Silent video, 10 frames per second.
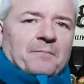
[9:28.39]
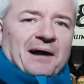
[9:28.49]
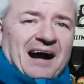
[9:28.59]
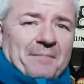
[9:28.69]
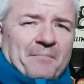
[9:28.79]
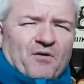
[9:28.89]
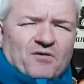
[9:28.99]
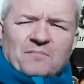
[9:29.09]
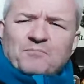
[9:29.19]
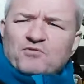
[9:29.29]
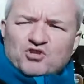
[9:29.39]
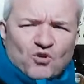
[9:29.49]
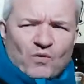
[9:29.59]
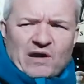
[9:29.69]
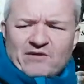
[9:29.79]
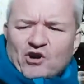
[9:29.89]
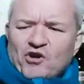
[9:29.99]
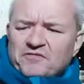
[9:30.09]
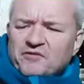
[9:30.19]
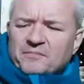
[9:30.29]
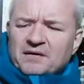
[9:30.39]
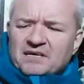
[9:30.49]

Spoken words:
Pint bottle. I'm not sure where I got it from.